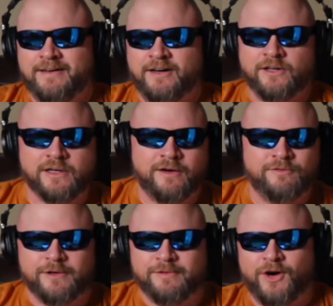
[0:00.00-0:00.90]
under the
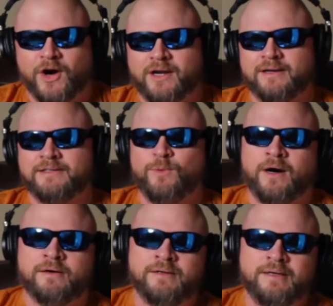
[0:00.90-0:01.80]
cover of darkness
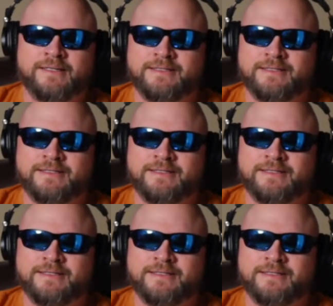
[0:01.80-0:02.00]
while